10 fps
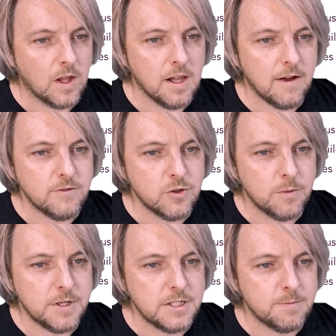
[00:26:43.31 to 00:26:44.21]
Love, joy,
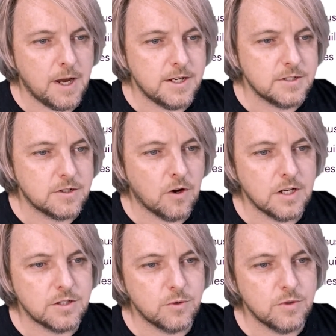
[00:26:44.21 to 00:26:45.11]
peace, patience,
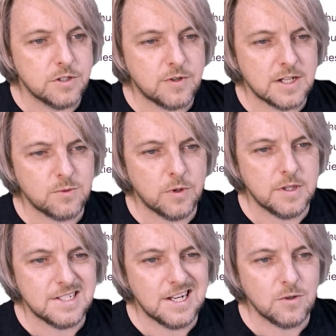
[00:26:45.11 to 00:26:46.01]
kindness, goodness,
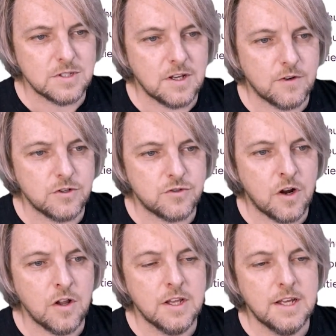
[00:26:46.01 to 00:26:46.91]
trustworthiness, gentleness,
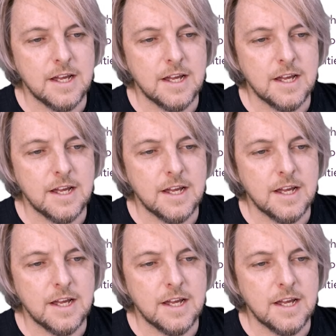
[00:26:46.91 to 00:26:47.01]
self-control.